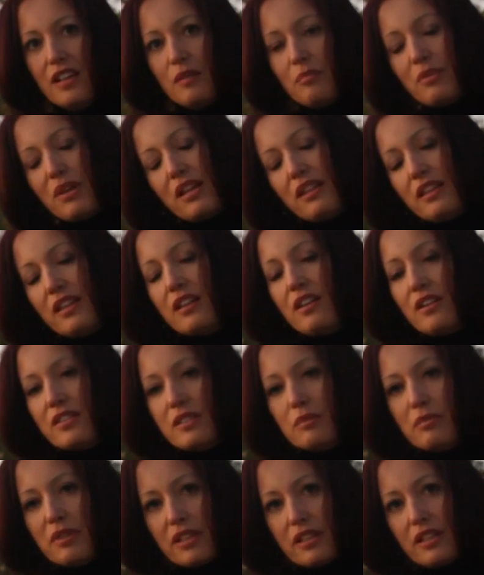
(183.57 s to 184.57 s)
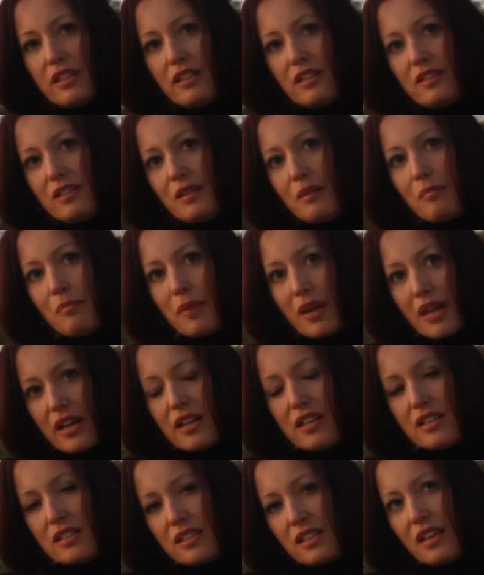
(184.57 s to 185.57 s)
But I think ultimately the
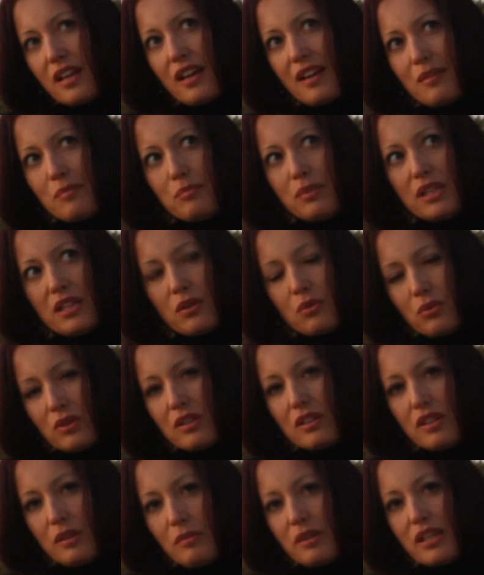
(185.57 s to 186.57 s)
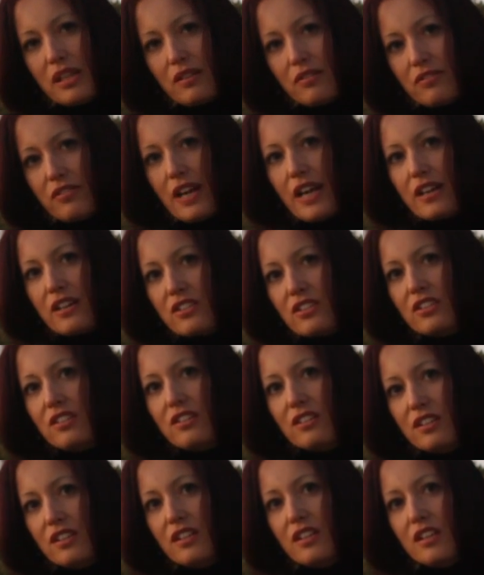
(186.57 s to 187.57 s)
mind can be a real limiting factor.